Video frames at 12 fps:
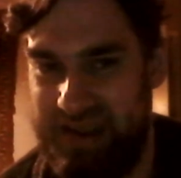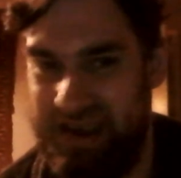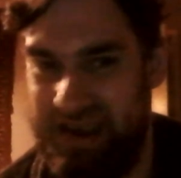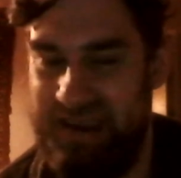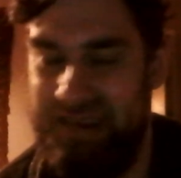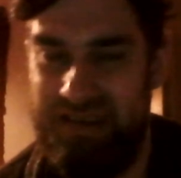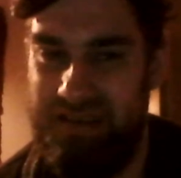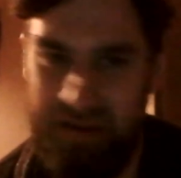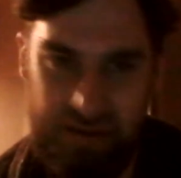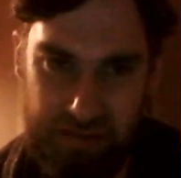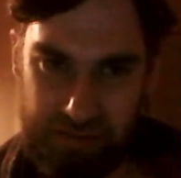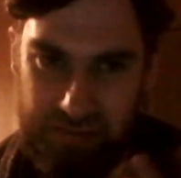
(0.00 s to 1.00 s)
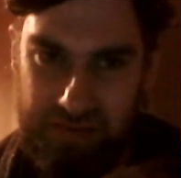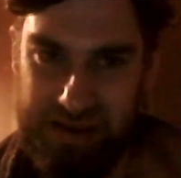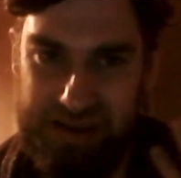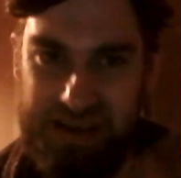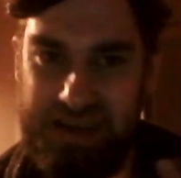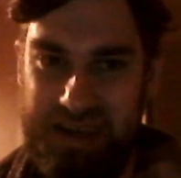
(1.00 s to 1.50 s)
has got all
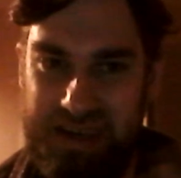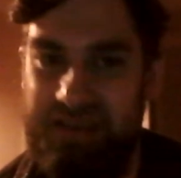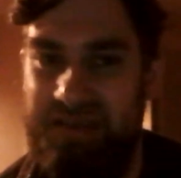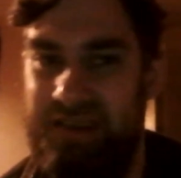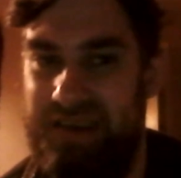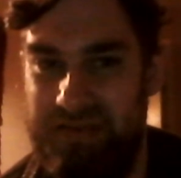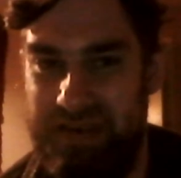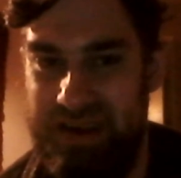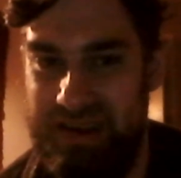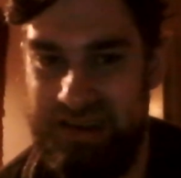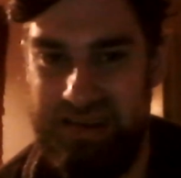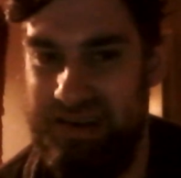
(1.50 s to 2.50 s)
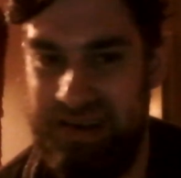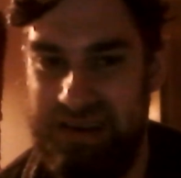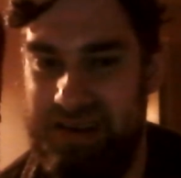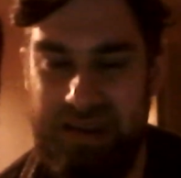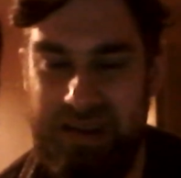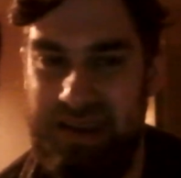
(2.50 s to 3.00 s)
the shit on his face, you
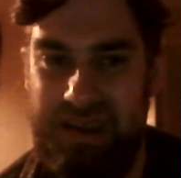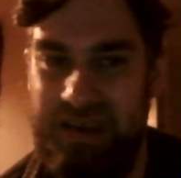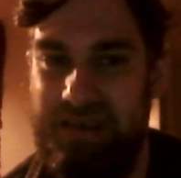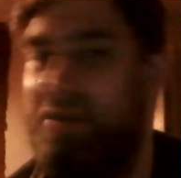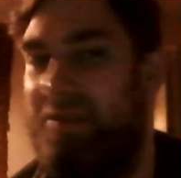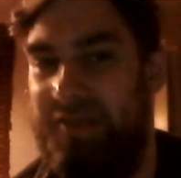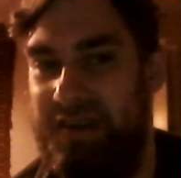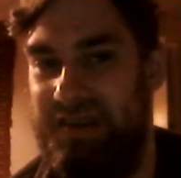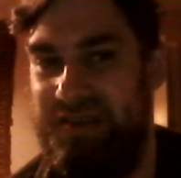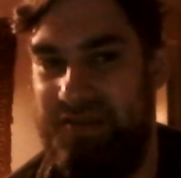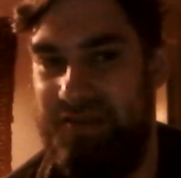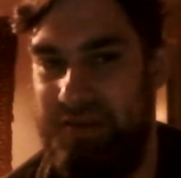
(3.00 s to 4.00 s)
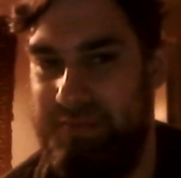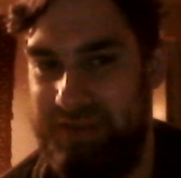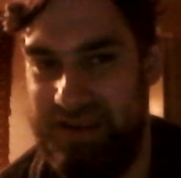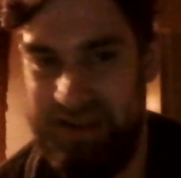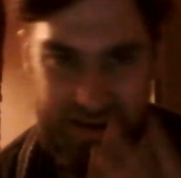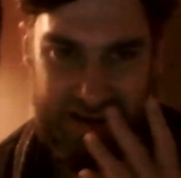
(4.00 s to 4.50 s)
know, the not literally,
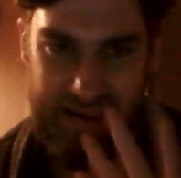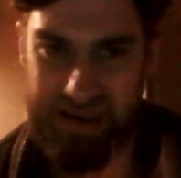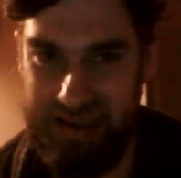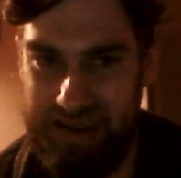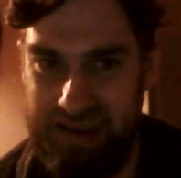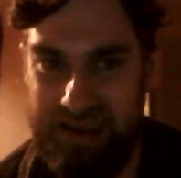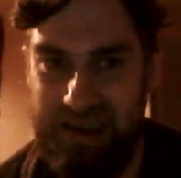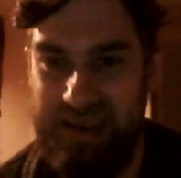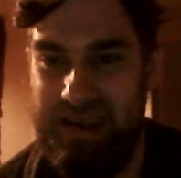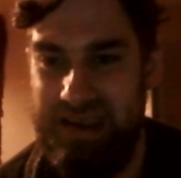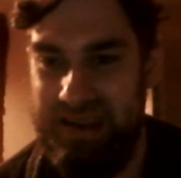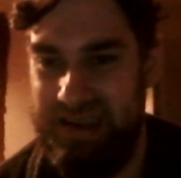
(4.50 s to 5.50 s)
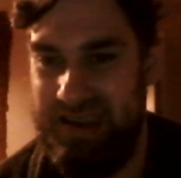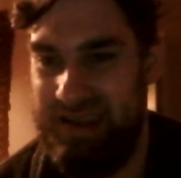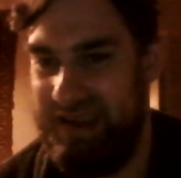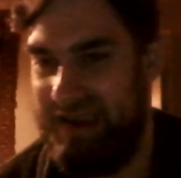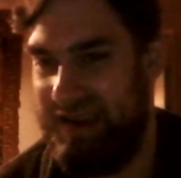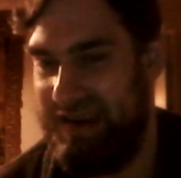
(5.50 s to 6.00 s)
but like
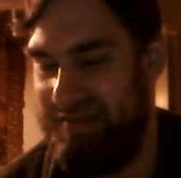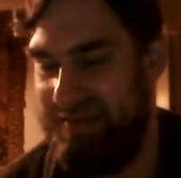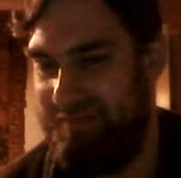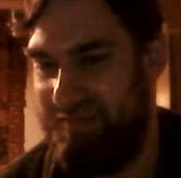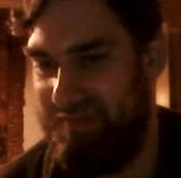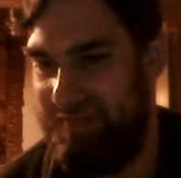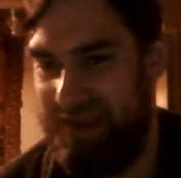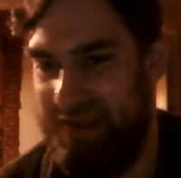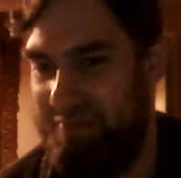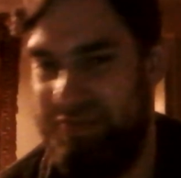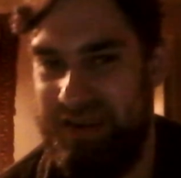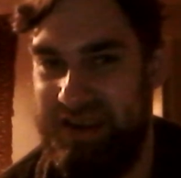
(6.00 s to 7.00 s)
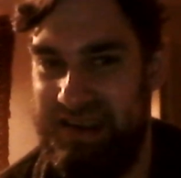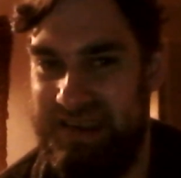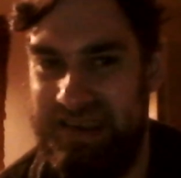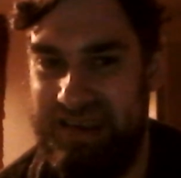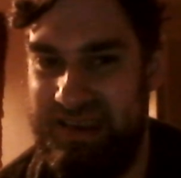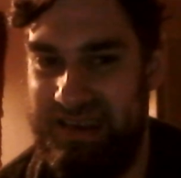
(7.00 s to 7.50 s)
the
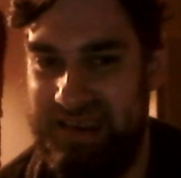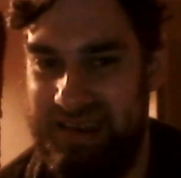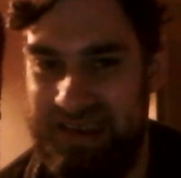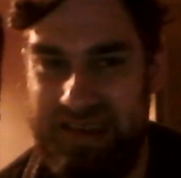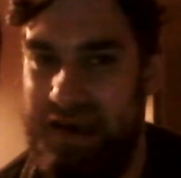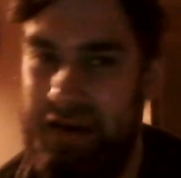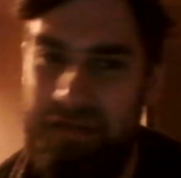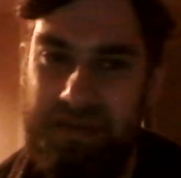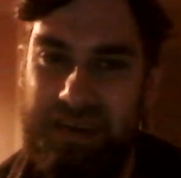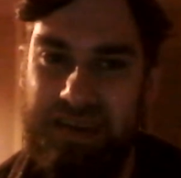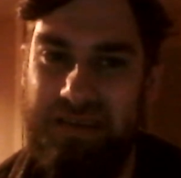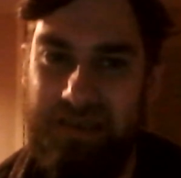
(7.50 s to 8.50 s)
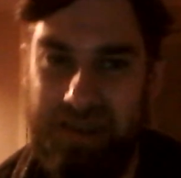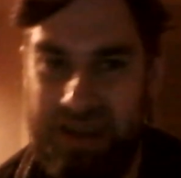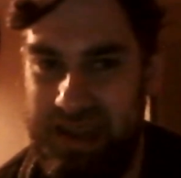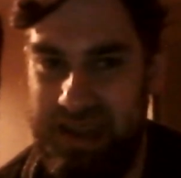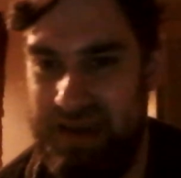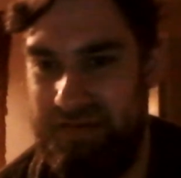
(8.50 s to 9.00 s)
piercings and stuff. He's got the
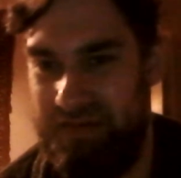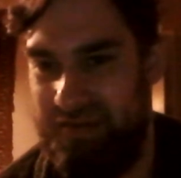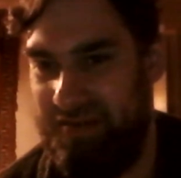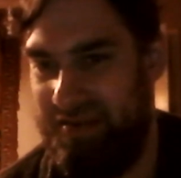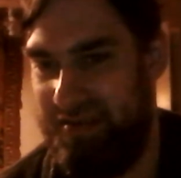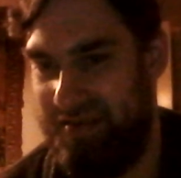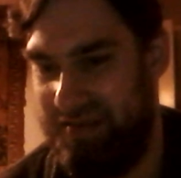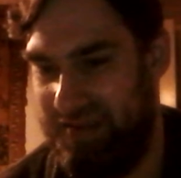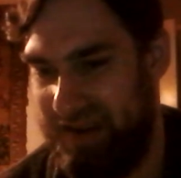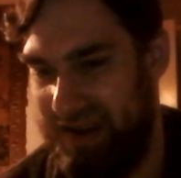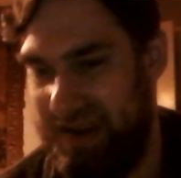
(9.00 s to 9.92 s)
lever on,